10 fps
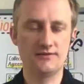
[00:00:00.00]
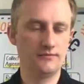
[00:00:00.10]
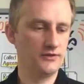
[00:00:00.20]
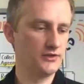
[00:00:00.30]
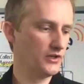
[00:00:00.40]

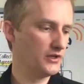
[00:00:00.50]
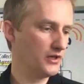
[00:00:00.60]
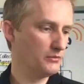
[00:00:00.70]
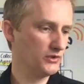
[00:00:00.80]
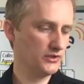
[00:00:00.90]
so I
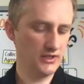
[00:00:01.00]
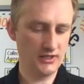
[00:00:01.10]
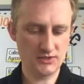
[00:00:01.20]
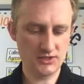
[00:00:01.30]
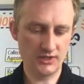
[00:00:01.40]
will,
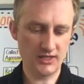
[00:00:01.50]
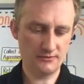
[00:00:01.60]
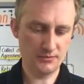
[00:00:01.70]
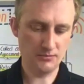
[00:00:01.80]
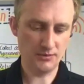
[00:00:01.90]
so what I
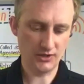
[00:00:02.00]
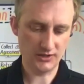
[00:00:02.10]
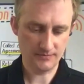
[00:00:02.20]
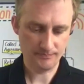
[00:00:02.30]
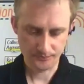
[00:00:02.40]
have
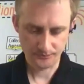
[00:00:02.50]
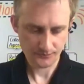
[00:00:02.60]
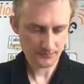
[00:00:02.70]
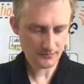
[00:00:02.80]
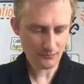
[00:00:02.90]
prepared,
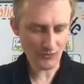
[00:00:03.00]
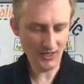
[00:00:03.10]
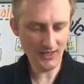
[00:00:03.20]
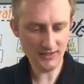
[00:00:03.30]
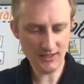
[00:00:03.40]

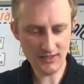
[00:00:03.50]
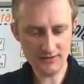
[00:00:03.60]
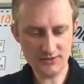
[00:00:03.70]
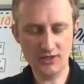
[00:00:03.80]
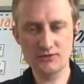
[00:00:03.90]
and
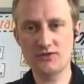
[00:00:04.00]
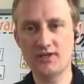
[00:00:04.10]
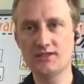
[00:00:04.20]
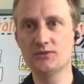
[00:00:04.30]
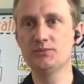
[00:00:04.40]
so I'll
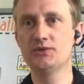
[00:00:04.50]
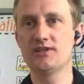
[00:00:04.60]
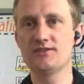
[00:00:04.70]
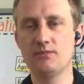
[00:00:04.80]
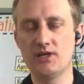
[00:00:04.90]
try to put
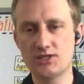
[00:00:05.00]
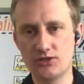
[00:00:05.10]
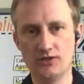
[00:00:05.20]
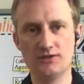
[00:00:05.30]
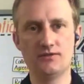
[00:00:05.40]
as much
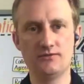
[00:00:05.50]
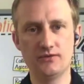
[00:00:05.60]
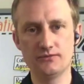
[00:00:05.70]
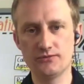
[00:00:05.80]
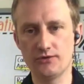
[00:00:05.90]
content
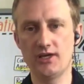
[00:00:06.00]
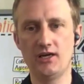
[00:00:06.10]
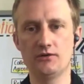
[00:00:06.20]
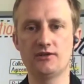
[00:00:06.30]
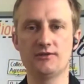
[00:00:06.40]
for free
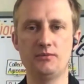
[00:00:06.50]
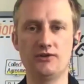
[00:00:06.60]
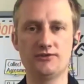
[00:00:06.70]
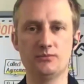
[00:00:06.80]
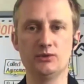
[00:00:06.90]
out as
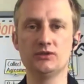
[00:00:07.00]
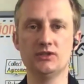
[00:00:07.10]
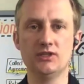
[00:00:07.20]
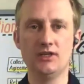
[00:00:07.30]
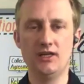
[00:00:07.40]
possible.
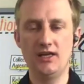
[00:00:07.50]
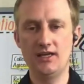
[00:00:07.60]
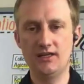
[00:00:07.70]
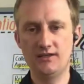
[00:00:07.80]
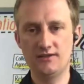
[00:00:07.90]

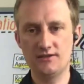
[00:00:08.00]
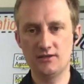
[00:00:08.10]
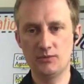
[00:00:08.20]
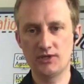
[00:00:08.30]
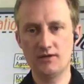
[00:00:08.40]
And
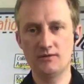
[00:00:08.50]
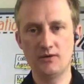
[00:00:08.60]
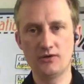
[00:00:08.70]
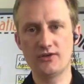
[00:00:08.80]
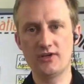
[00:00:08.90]
what I
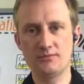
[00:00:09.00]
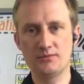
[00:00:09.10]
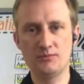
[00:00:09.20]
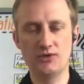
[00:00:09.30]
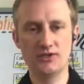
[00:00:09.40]
also have
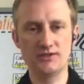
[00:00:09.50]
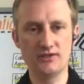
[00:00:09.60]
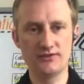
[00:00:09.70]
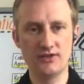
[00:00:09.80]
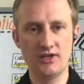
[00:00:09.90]
prepared
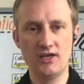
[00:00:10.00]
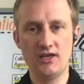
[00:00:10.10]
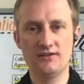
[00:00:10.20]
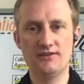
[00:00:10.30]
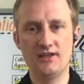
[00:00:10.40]
is
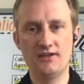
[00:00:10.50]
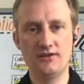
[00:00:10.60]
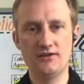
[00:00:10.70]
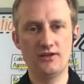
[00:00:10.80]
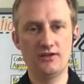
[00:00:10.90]

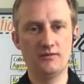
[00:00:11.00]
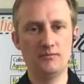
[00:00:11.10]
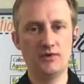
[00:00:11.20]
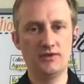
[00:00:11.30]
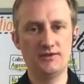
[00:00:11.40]
then
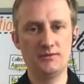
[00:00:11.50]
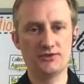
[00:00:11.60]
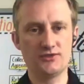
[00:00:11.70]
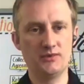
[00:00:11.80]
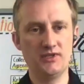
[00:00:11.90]
the
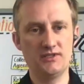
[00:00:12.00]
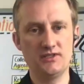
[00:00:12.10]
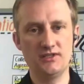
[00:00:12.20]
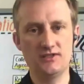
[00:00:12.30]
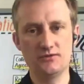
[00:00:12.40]

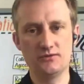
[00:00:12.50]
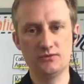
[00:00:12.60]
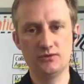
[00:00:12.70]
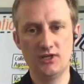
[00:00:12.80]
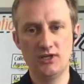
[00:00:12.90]
possibility
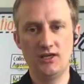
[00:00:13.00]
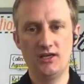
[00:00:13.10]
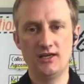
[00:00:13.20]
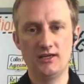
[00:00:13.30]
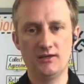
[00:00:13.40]
to
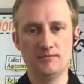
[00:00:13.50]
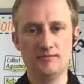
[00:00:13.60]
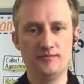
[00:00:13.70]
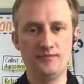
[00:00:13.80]
come